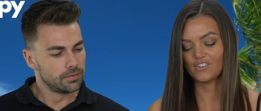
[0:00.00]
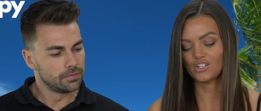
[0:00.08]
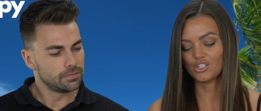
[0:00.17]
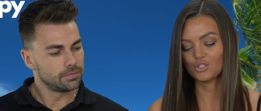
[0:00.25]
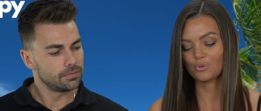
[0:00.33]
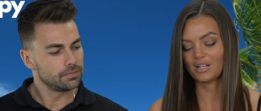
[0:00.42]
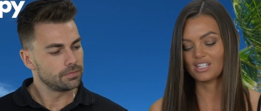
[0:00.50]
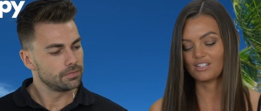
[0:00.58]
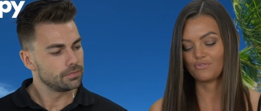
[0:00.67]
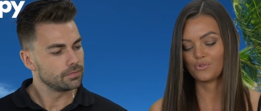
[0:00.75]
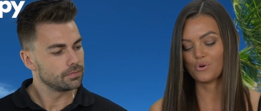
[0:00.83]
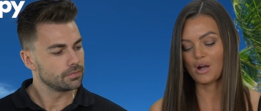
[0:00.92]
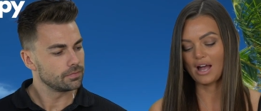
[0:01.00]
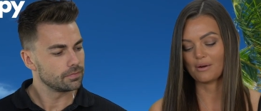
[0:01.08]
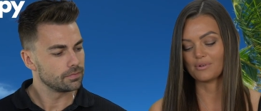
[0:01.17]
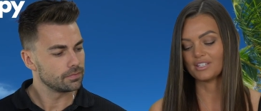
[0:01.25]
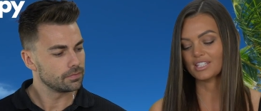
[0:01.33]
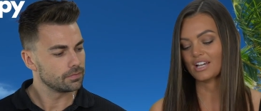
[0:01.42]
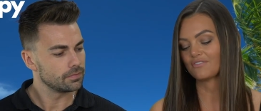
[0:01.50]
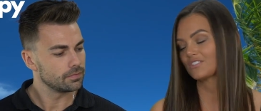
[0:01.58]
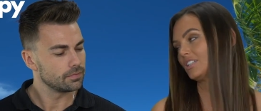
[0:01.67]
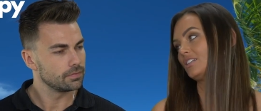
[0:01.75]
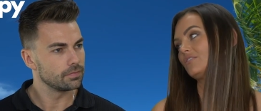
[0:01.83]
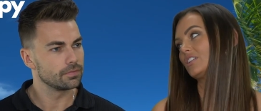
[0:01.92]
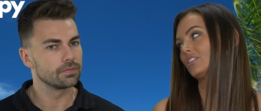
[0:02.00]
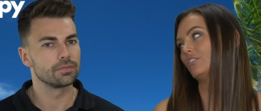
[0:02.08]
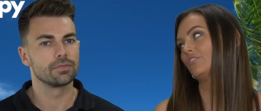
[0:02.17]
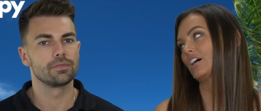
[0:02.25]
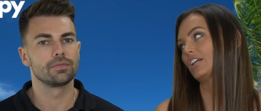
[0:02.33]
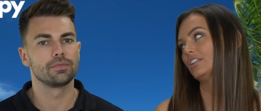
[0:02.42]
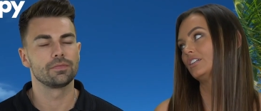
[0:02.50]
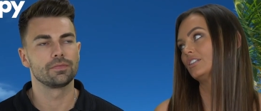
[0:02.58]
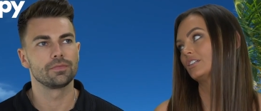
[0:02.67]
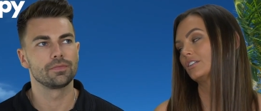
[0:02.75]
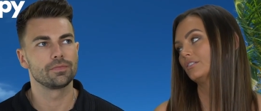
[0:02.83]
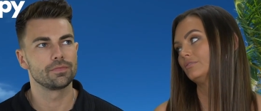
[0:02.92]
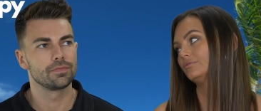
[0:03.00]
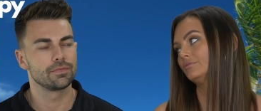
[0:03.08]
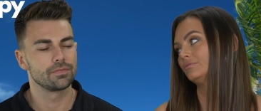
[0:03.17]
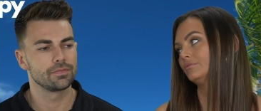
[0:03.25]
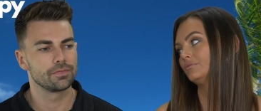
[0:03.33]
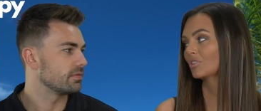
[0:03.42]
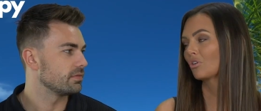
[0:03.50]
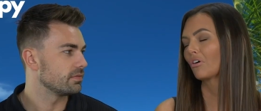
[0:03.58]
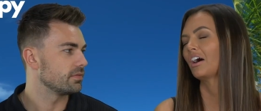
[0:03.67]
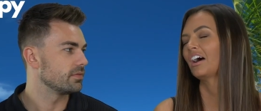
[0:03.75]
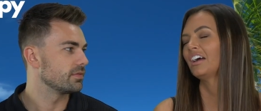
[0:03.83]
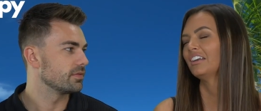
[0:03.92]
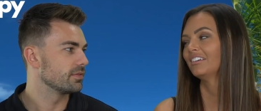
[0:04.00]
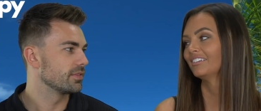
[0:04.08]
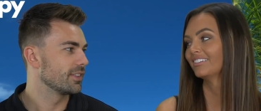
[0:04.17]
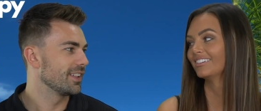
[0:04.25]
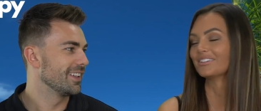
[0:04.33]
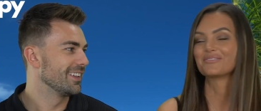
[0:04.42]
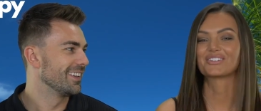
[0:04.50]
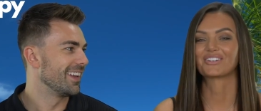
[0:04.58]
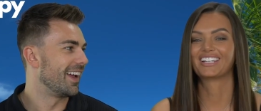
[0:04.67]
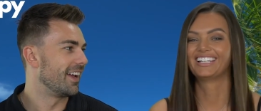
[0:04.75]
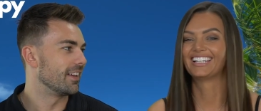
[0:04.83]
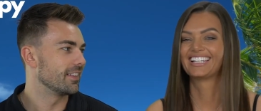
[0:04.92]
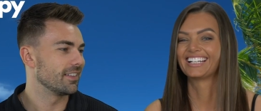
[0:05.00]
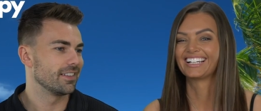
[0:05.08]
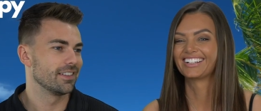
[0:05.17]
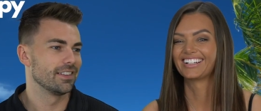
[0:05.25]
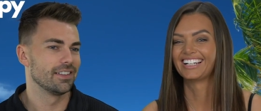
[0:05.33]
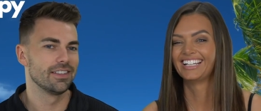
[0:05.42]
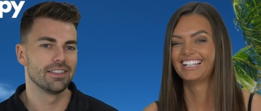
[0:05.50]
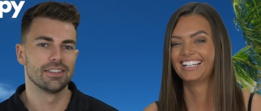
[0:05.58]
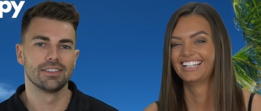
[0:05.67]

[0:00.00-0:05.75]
Speaker 1: first 24 hours after leaving Love Island? Cry. No, I'm joking. Nah. I didn't cry.